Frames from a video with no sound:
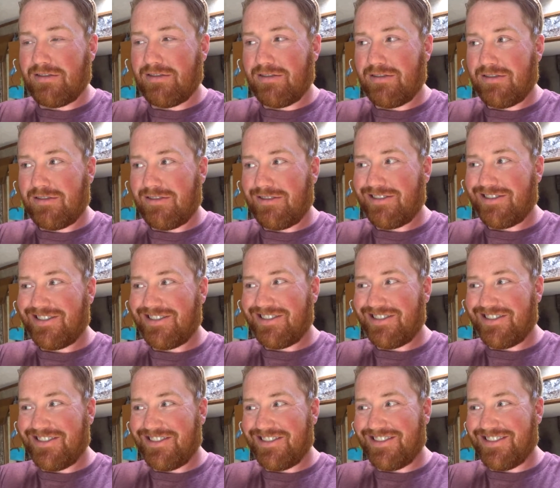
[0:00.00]

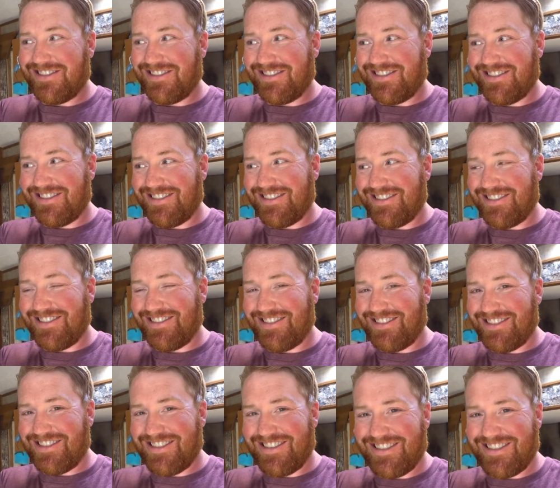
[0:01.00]
Nothing is said.